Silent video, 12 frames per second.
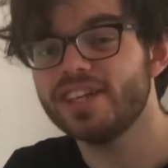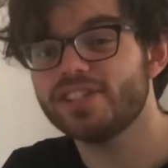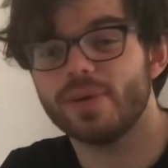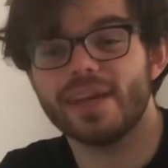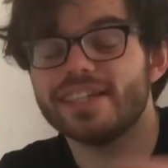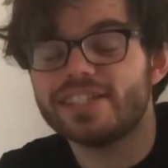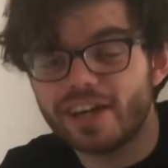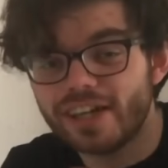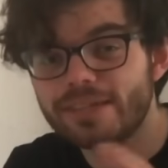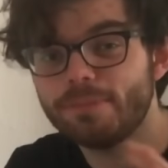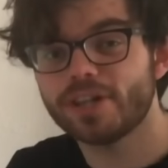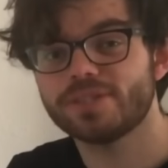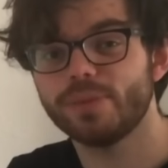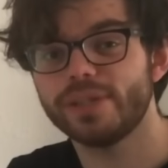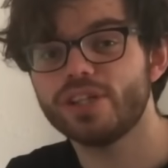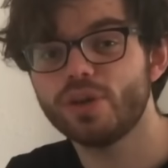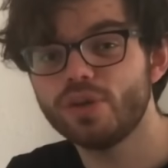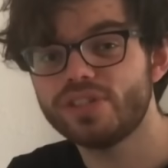So entirely possible
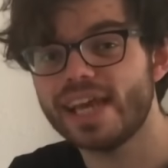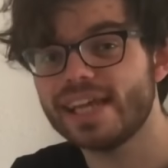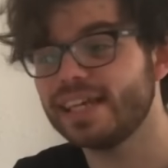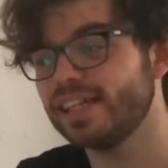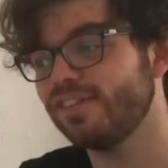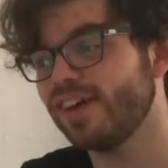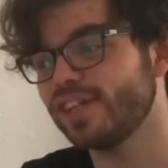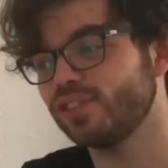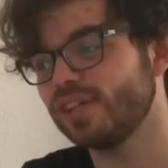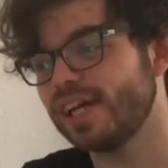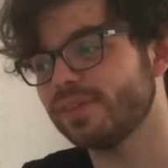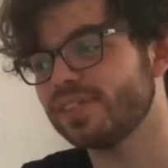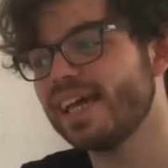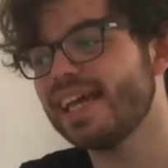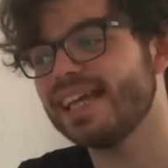he could take it in the final round.